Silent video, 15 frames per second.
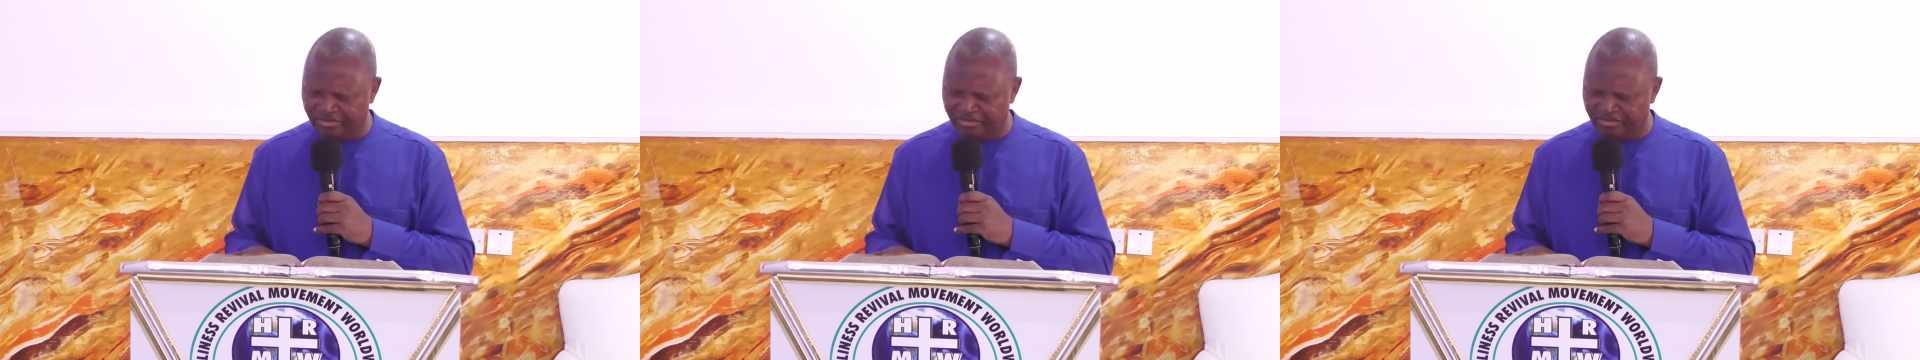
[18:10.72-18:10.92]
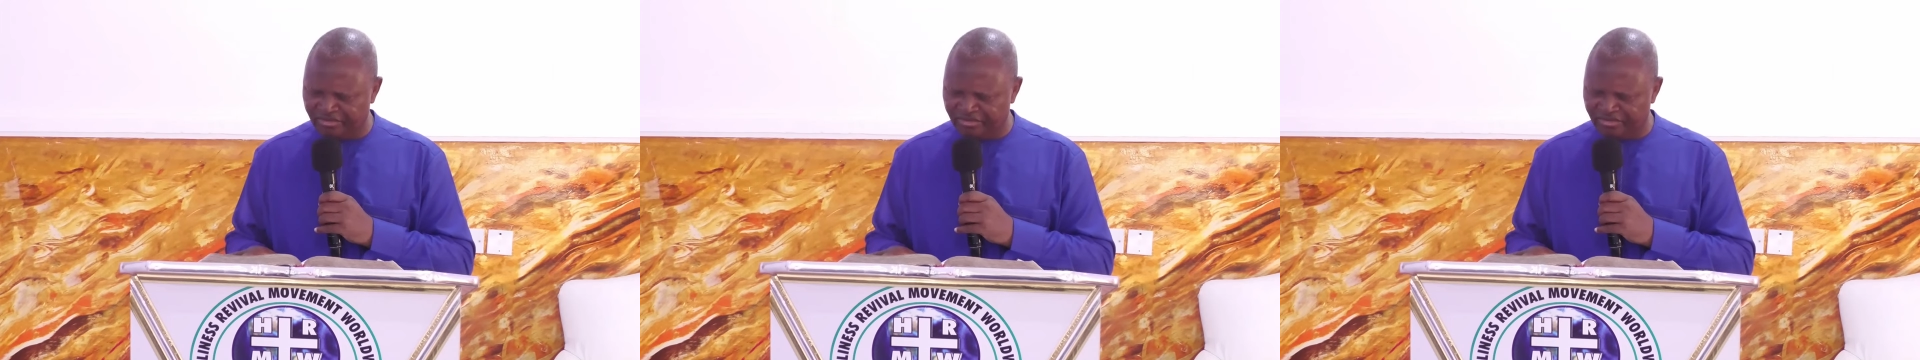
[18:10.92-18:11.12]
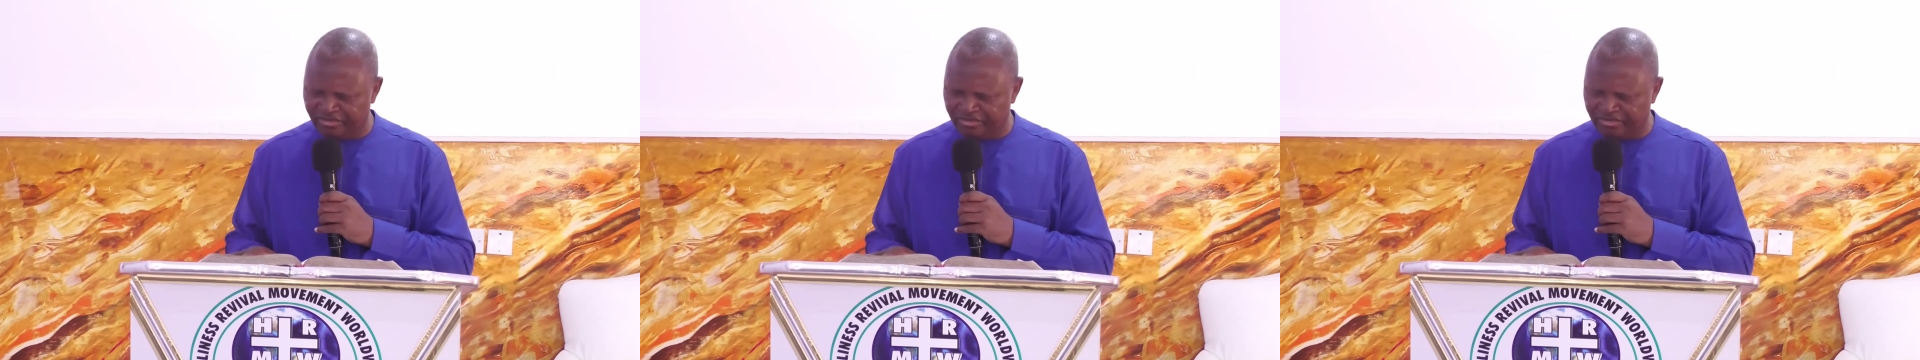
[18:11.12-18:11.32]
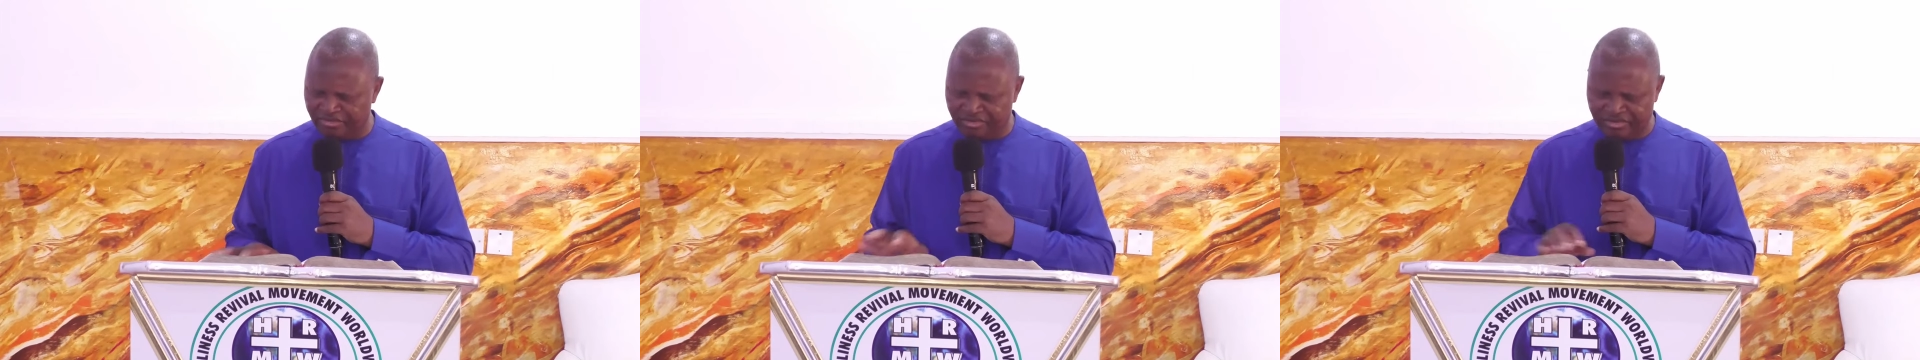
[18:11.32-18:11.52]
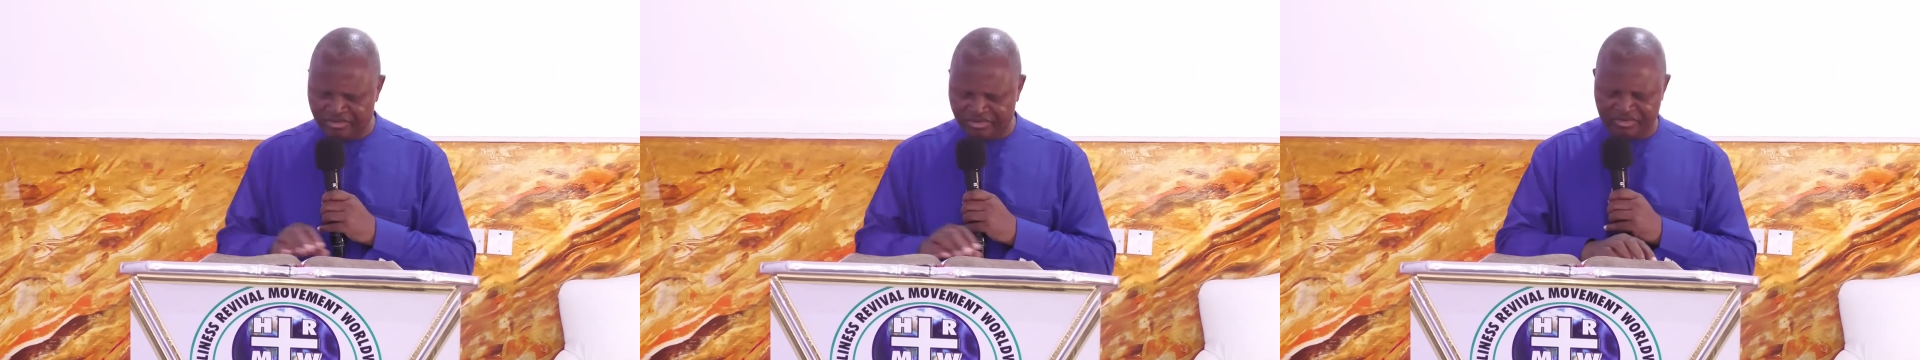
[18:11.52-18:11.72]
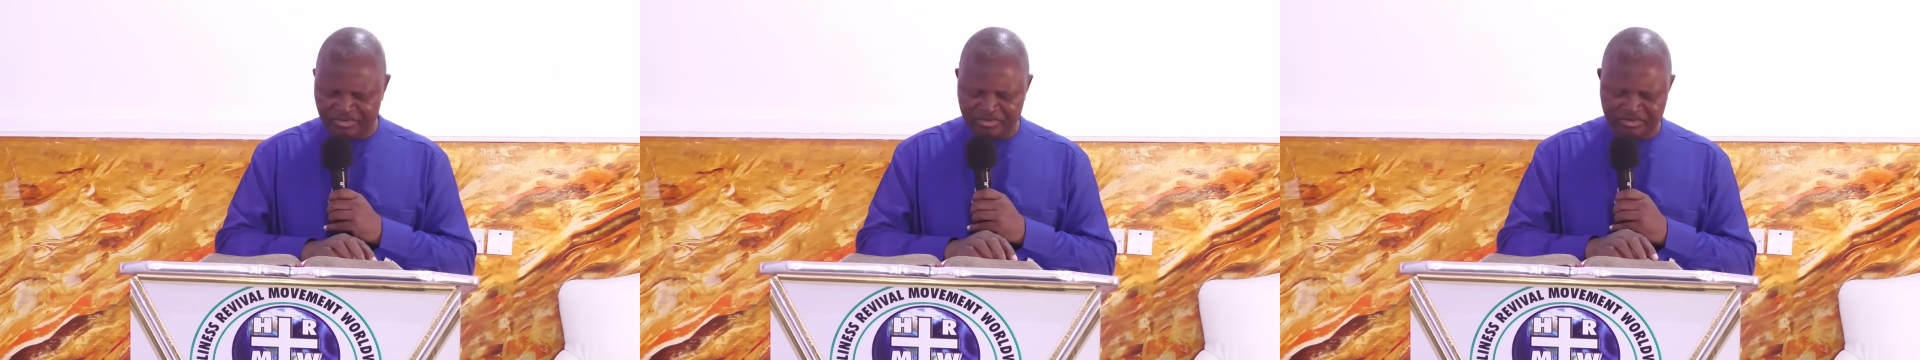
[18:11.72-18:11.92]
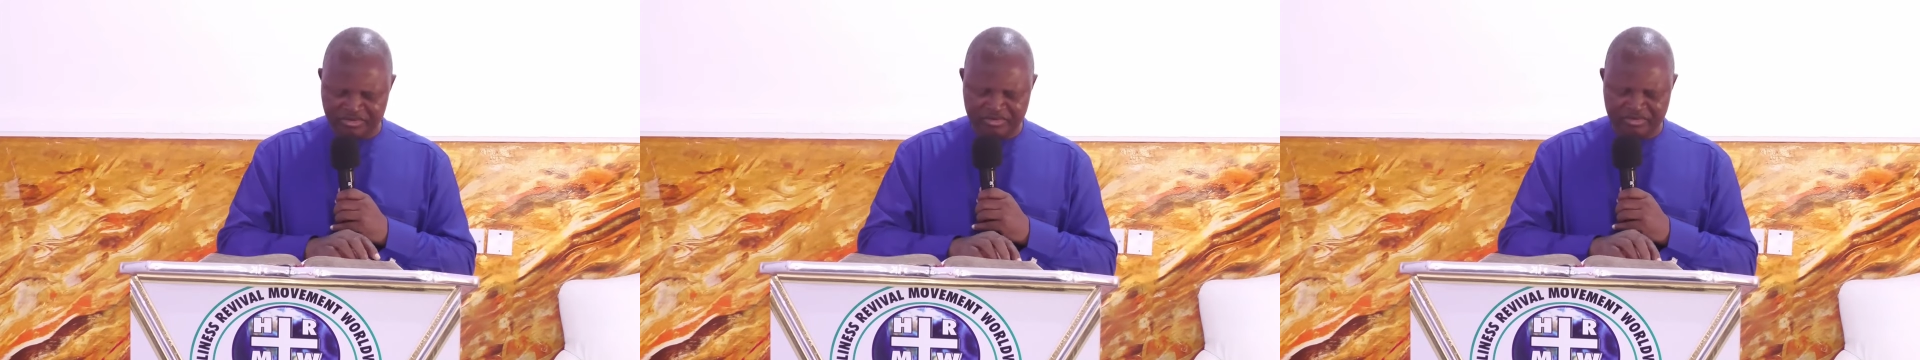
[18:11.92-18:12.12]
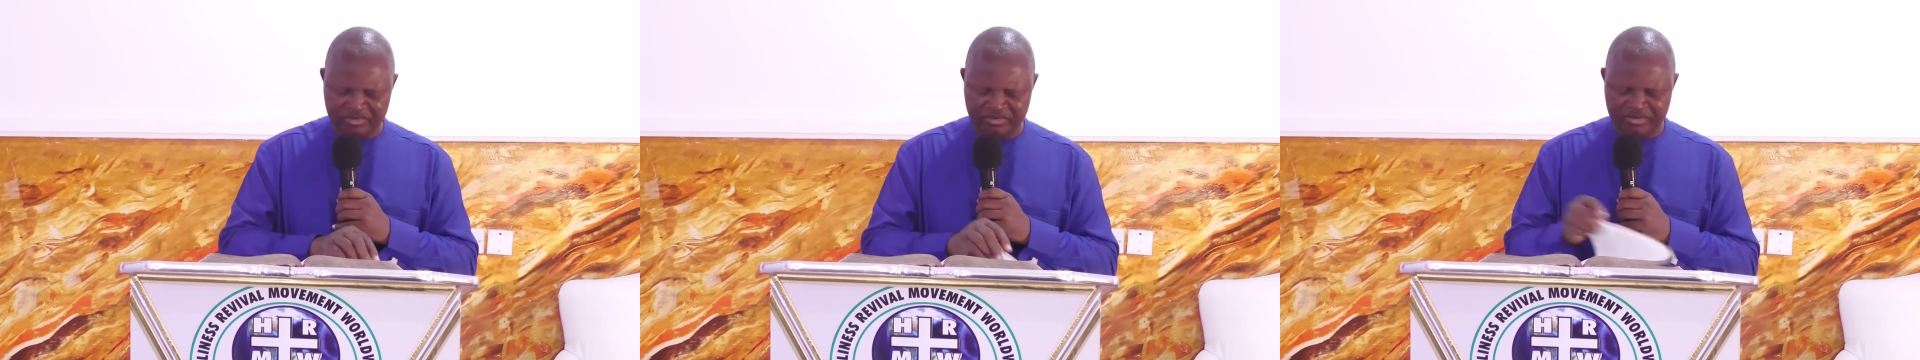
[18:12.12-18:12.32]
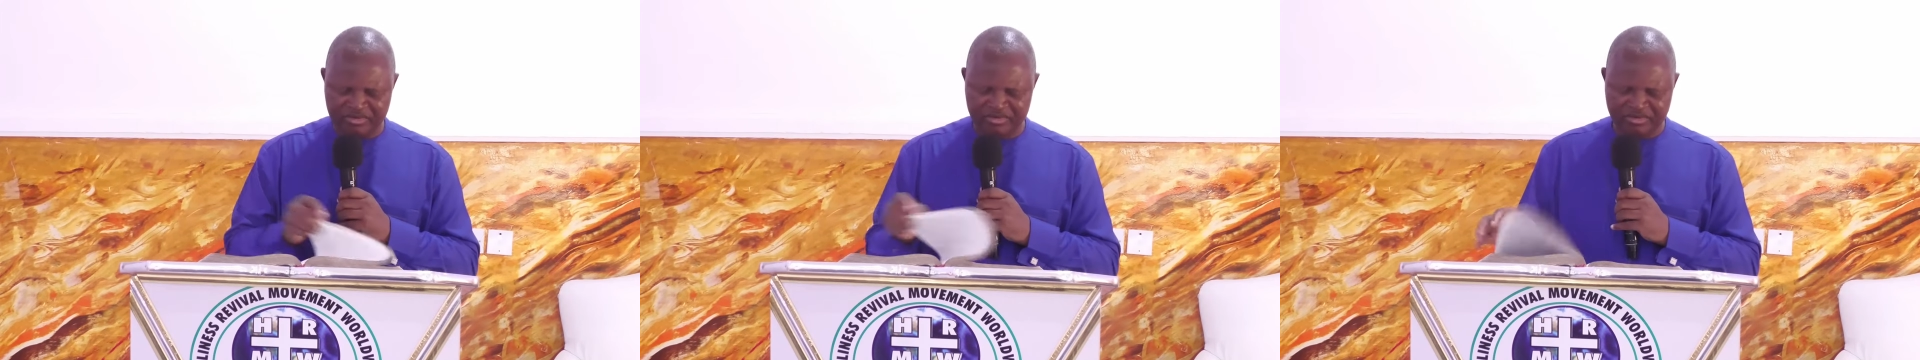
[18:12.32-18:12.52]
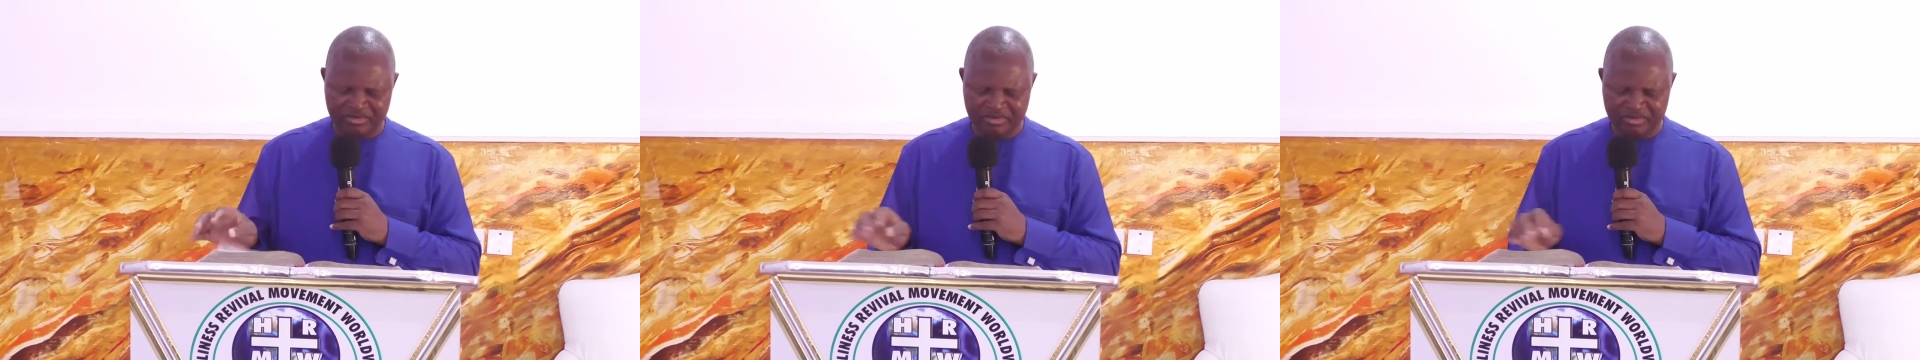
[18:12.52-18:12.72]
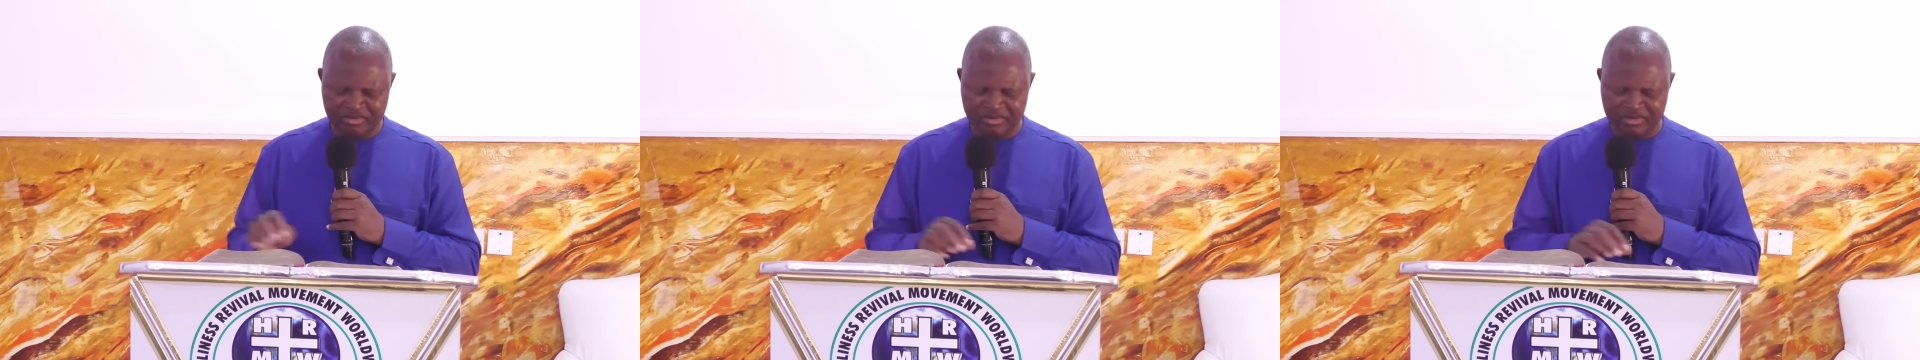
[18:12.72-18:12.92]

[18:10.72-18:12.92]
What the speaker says: (no one is talking)